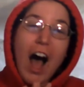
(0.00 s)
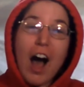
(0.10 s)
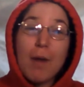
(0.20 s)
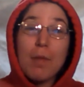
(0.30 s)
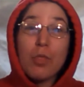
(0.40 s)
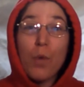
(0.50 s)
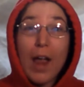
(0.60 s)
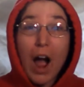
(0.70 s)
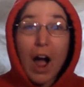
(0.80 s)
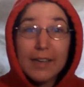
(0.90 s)
The
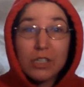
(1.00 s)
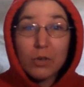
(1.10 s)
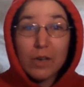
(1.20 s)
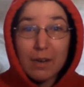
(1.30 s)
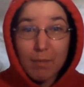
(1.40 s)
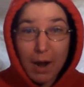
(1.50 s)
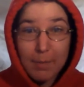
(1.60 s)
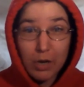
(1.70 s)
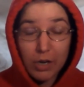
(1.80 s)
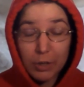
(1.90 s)
way I do it in my
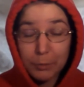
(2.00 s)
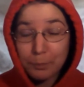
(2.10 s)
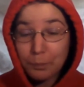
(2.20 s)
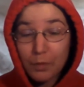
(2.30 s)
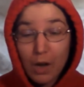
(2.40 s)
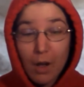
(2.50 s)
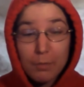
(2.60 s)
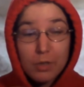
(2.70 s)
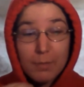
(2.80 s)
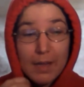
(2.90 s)
book,
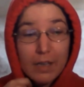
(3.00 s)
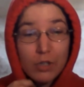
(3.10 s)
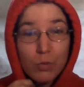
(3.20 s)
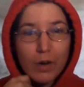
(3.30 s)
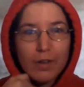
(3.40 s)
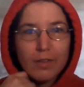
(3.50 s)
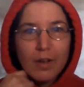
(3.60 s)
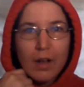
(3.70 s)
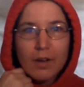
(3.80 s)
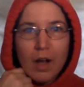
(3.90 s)
to make it to where it's
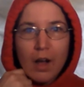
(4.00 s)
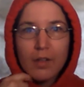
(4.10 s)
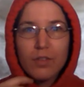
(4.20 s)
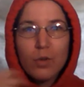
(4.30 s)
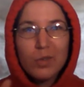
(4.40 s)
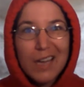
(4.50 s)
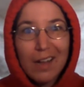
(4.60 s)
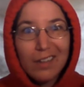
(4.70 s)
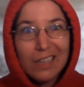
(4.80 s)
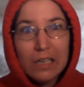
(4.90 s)
not so
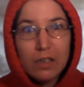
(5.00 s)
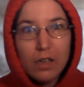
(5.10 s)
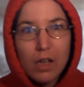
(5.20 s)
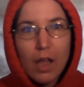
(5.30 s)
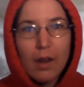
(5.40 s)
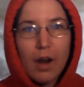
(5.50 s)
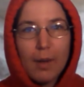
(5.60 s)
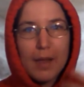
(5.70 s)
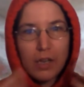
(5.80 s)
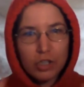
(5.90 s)
telly, and
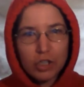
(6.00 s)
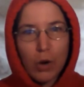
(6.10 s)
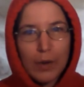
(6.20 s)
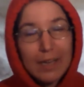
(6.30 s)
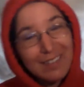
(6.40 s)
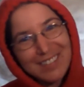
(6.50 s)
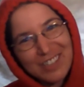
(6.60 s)
I make it showy.